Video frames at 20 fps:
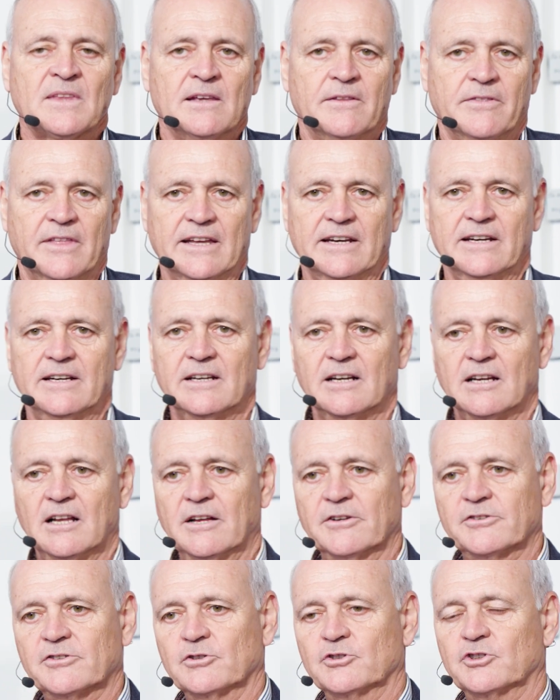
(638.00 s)
Then it'll
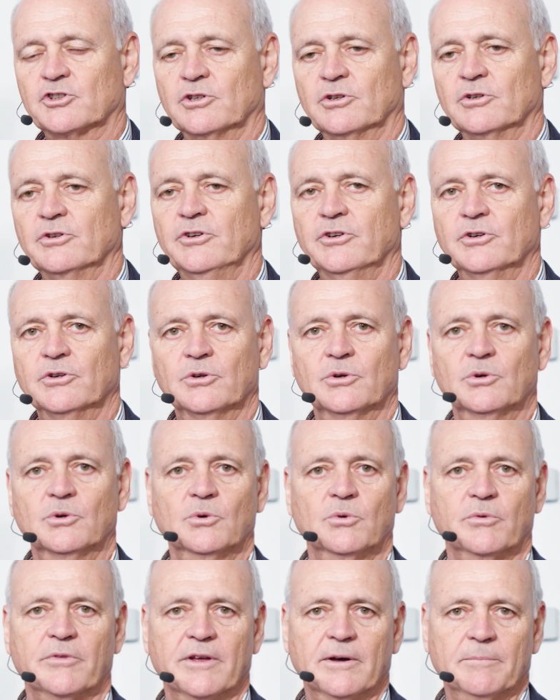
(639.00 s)
also show
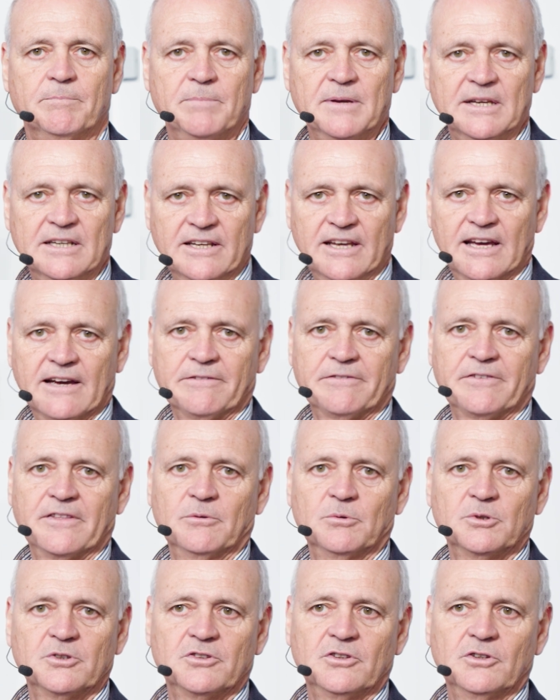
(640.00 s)
you the PDF
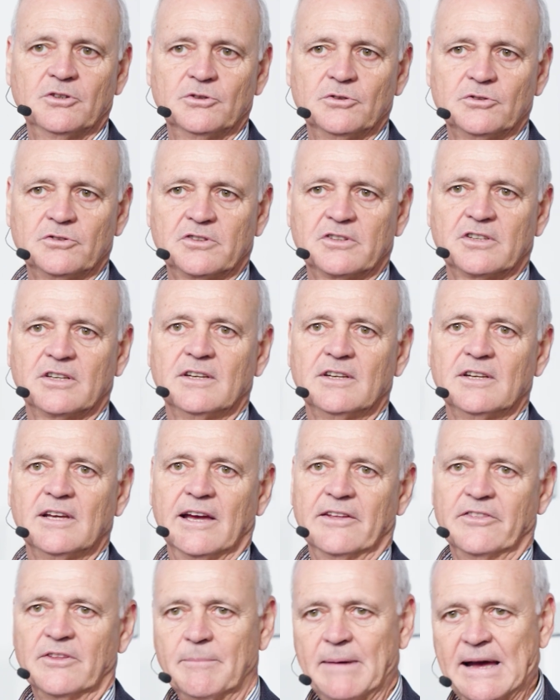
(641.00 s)
that was used
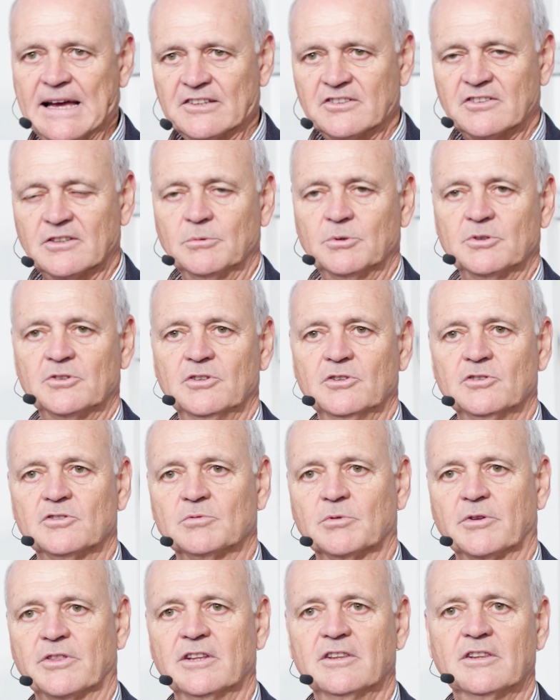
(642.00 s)
and the mask that was used
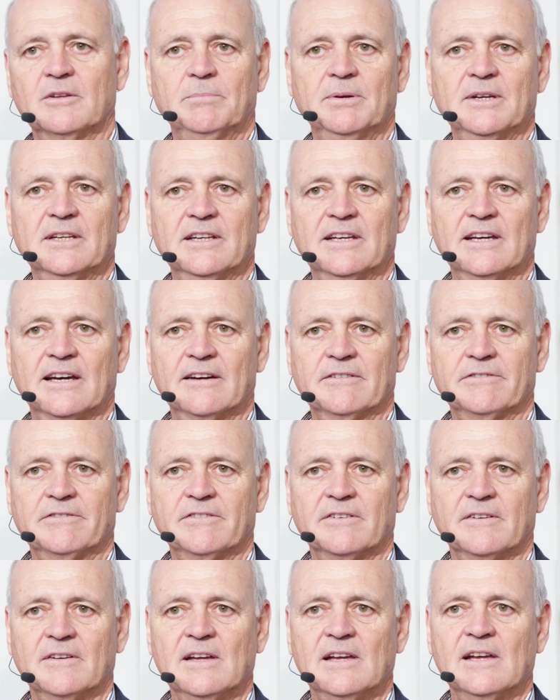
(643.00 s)
within the
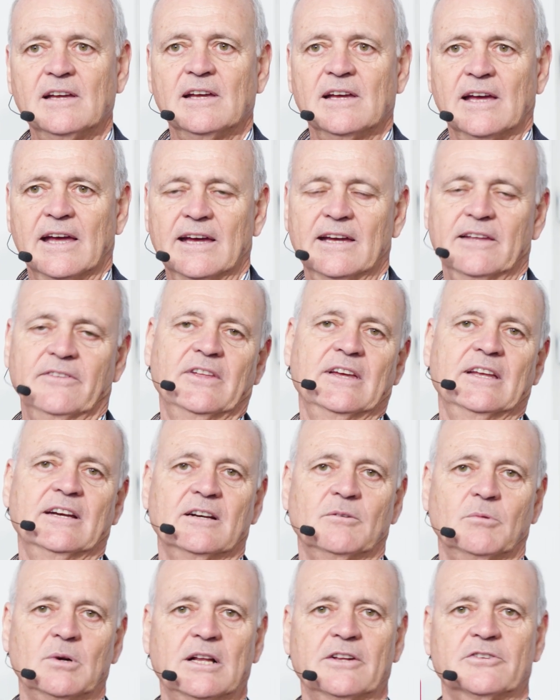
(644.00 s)
PDF. And then
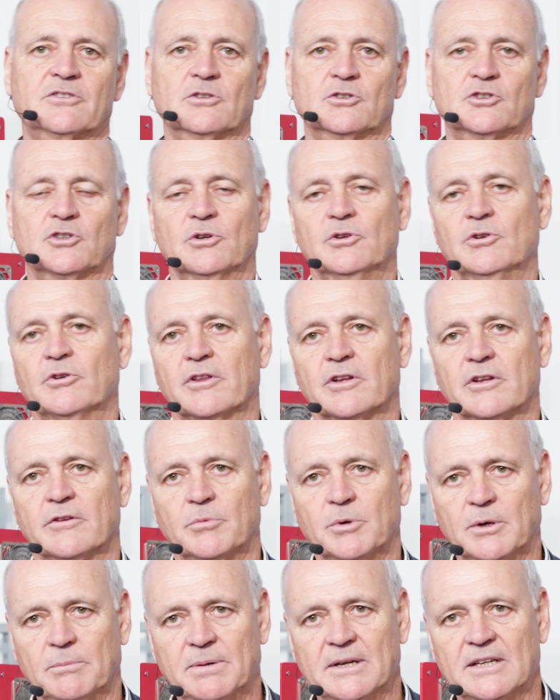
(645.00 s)
it will also show you the
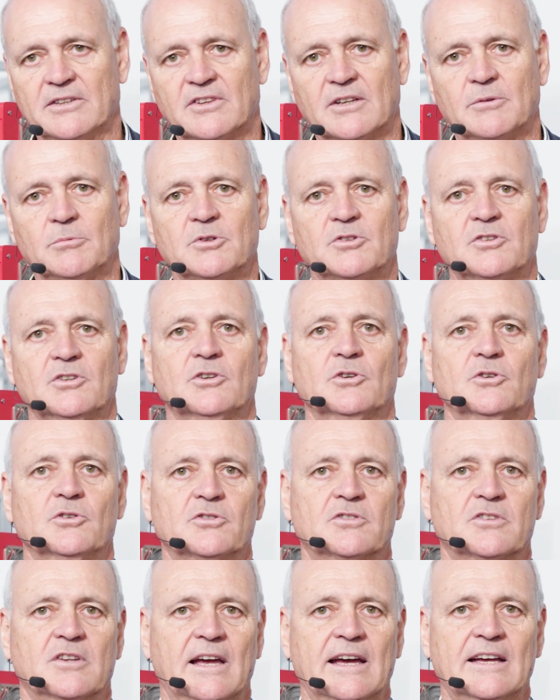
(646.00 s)
repeat that was
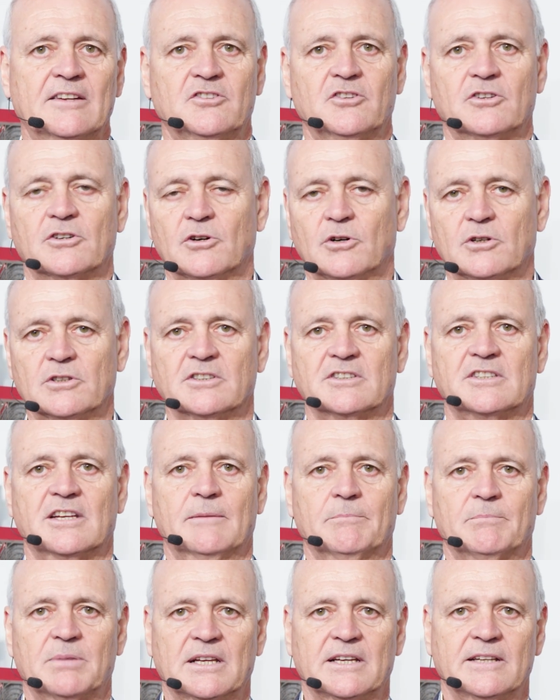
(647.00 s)
used as your golden
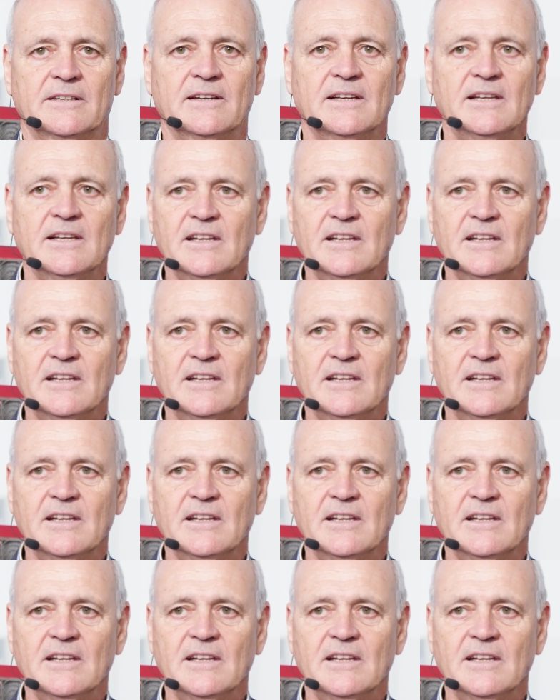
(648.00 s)
template.